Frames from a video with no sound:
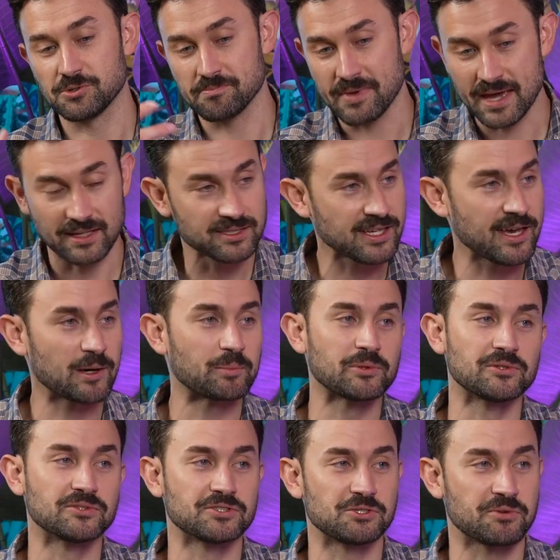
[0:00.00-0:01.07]
You make
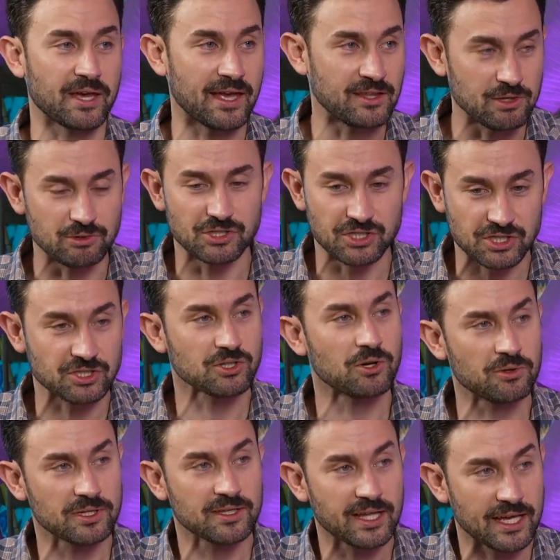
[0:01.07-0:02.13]
samples and you just
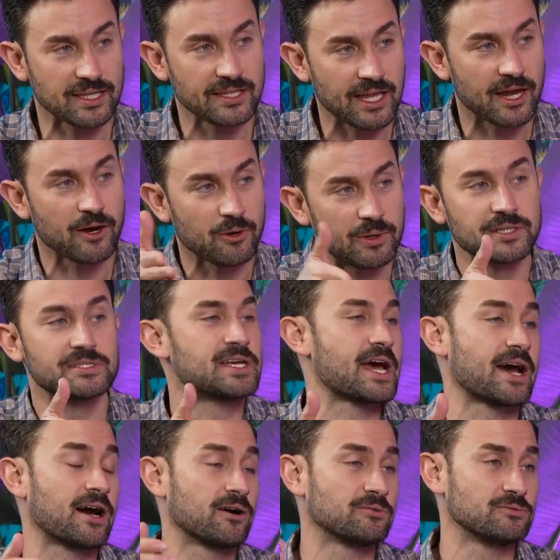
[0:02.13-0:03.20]
slowly like narrow it
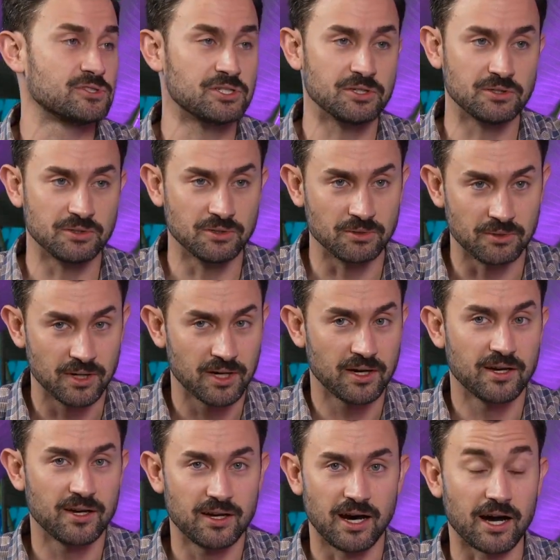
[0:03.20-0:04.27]
down to
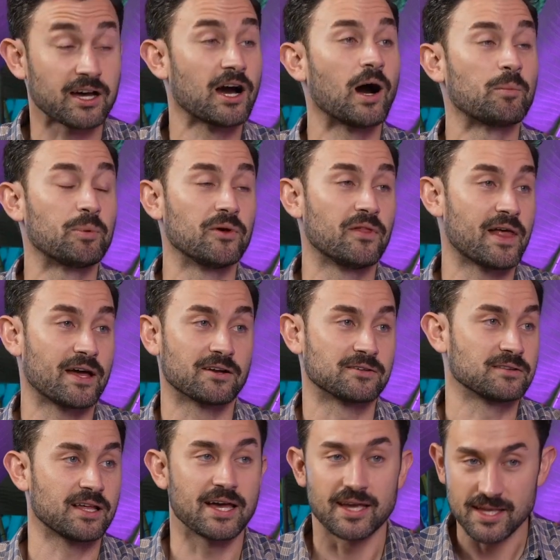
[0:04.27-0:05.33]
a couple that you're
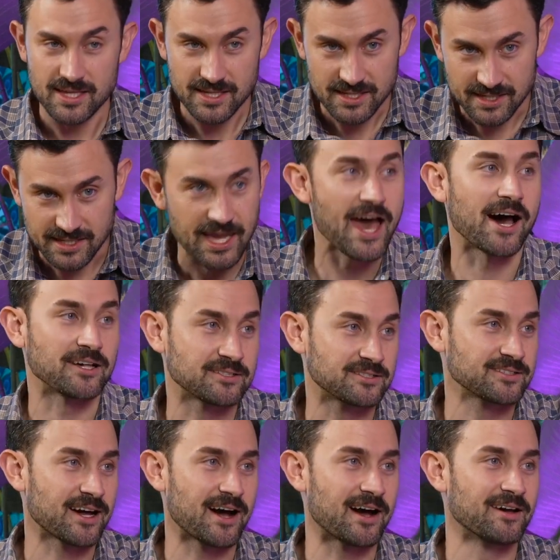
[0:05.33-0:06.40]
like,
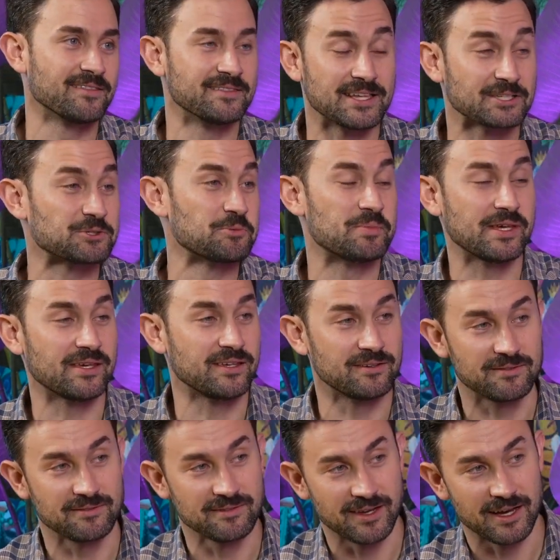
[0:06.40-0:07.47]
yes, this would
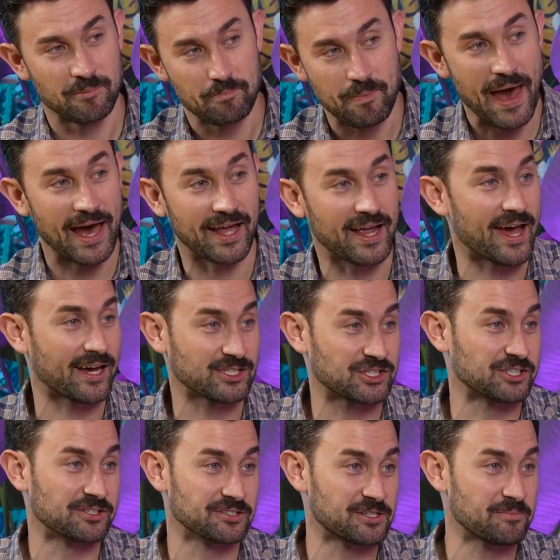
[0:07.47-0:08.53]
be a badass shirt to